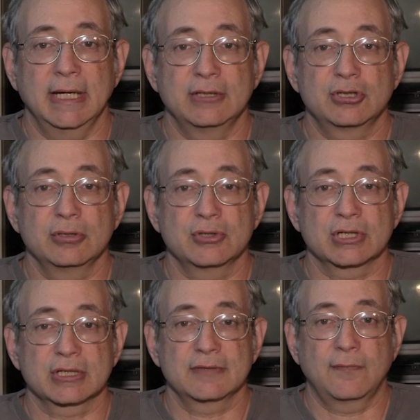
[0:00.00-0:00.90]

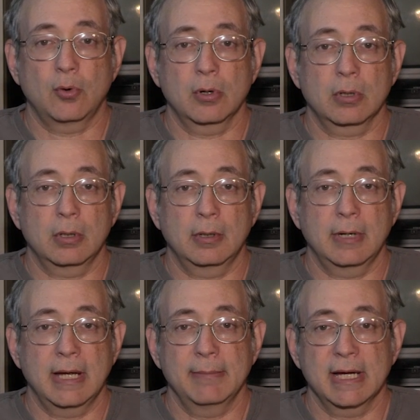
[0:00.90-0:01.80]
H.264 or
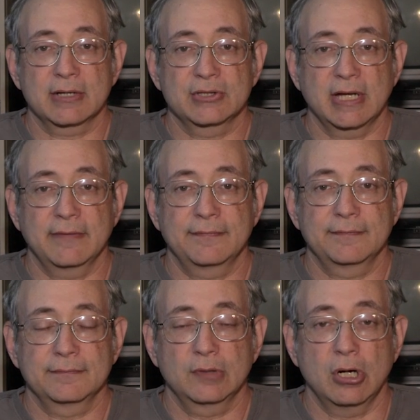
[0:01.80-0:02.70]
MXF
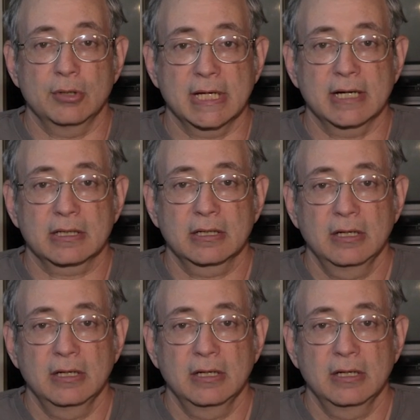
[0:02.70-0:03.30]
codec,